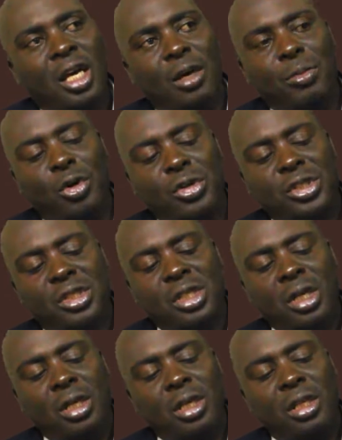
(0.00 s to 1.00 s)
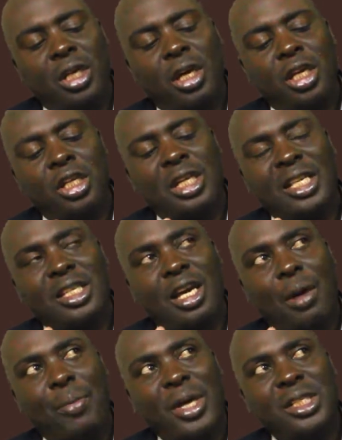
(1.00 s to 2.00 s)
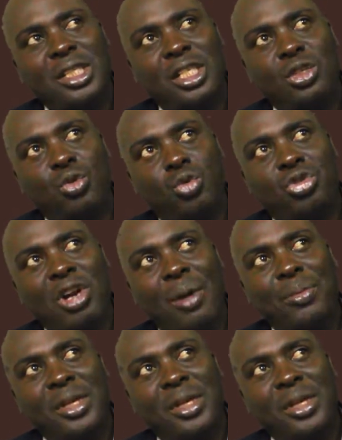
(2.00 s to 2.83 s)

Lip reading: because it has the capacity to trap